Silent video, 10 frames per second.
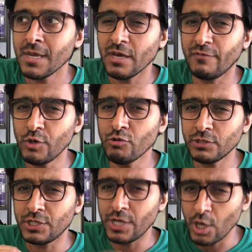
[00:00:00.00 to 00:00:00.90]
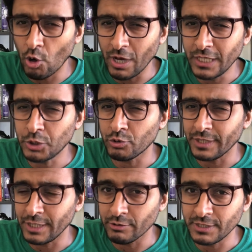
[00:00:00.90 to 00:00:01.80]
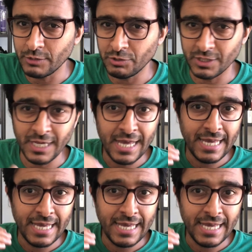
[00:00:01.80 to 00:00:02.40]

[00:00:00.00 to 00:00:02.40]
If you use D O H or D O T, which is